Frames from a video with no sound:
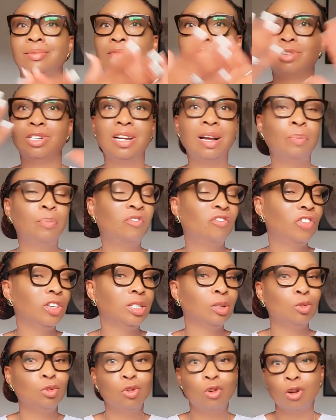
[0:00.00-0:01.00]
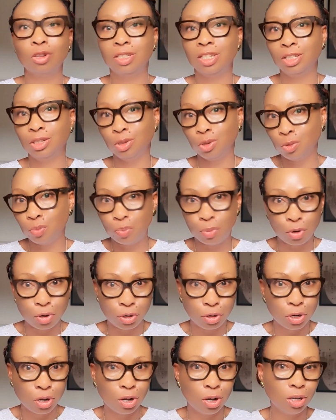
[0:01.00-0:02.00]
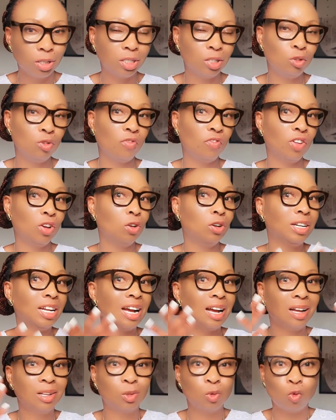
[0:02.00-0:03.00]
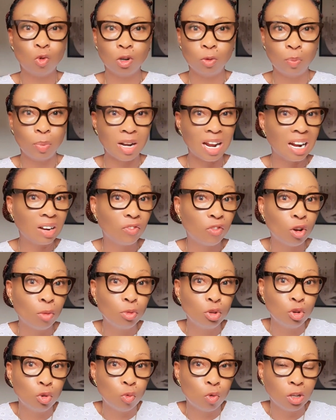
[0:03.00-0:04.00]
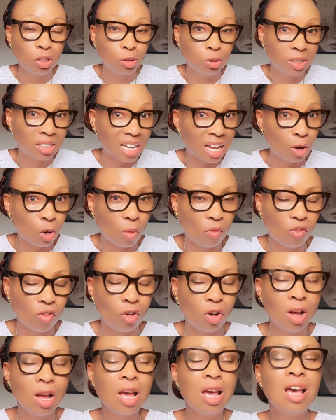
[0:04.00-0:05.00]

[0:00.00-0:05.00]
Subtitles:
whether physical or digital products, you figured out what platform you want to sign up for,